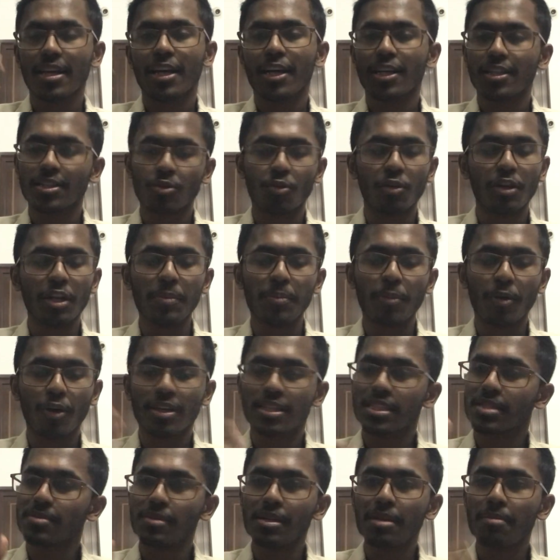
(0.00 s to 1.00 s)
It's only
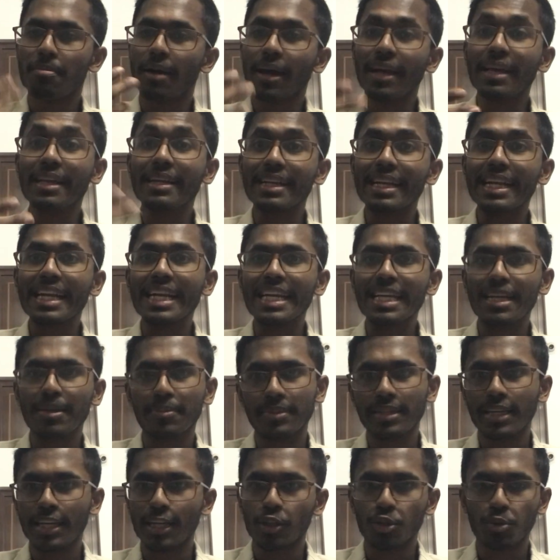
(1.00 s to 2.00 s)
possible by reading
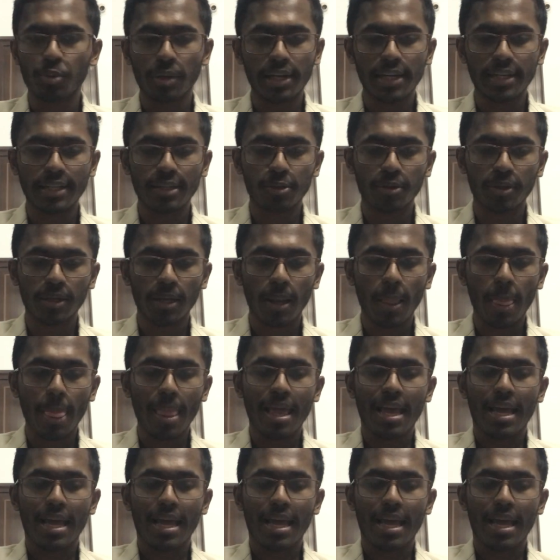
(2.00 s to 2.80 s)
of the Hindu editorial.